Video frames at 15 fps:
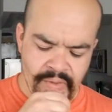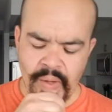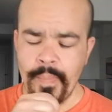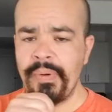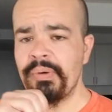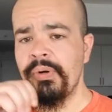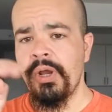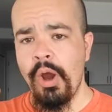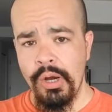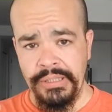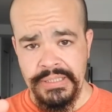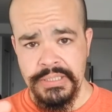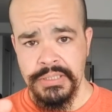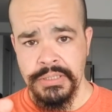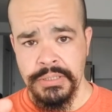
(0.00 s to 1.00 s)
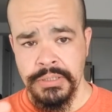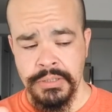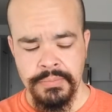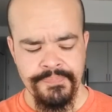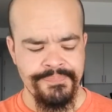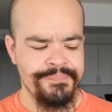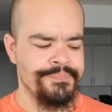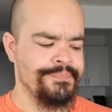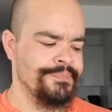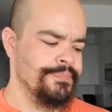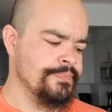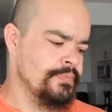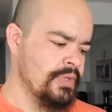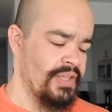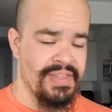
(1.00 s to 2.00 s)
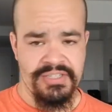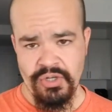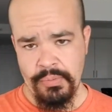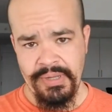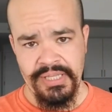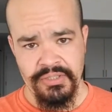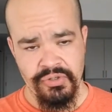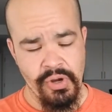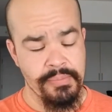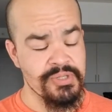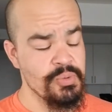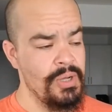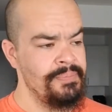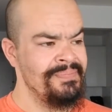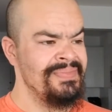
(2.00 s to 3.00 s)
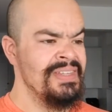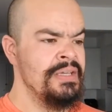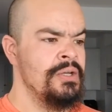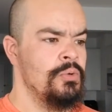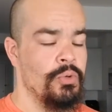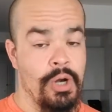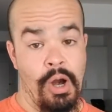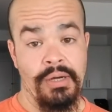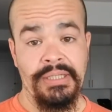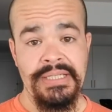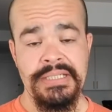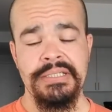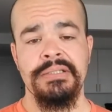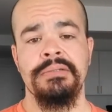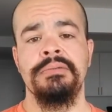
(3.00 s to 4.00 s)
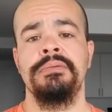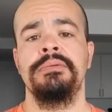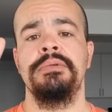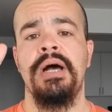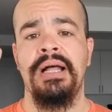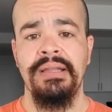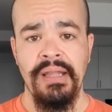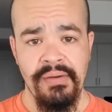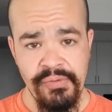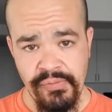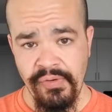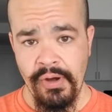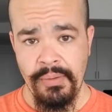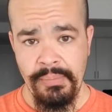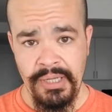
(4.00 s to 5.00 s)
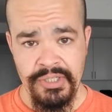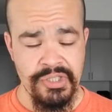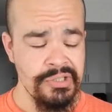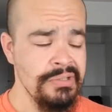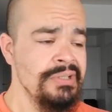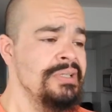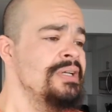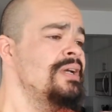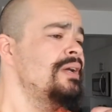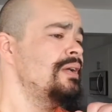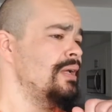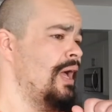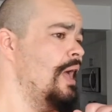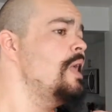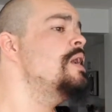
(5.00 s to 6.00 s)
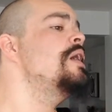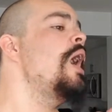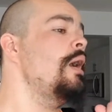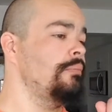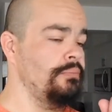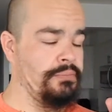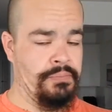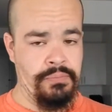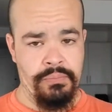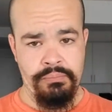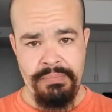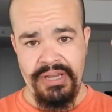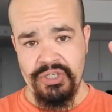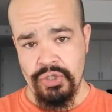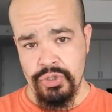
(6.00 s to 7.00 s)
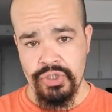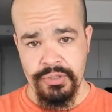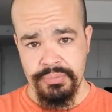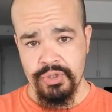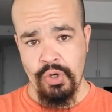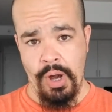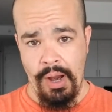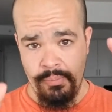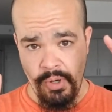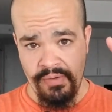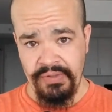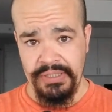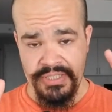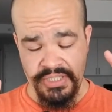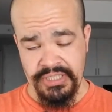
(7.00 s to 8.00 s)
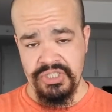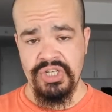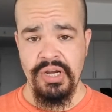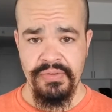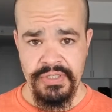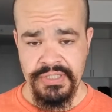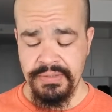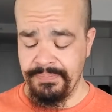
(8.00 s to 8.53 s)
But regardless, and that's on my Instagram as well. Regardless, I love you very much. Make sure you subscribe wherever you're listening. Share this.